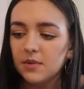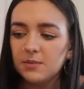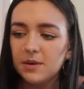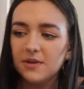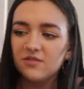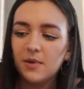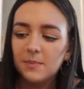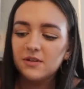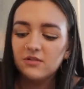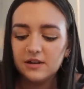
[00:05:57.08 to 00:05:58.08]
maybe a bit of
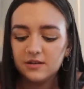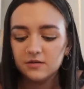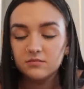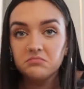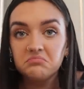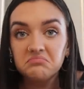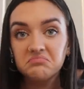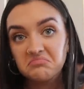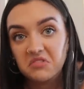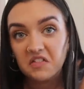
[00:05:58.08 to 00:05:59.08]
paprika
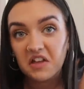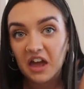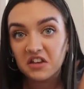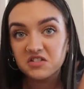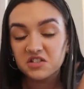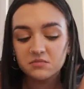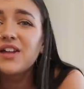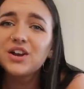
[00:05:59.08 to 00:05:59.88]
in the eggs.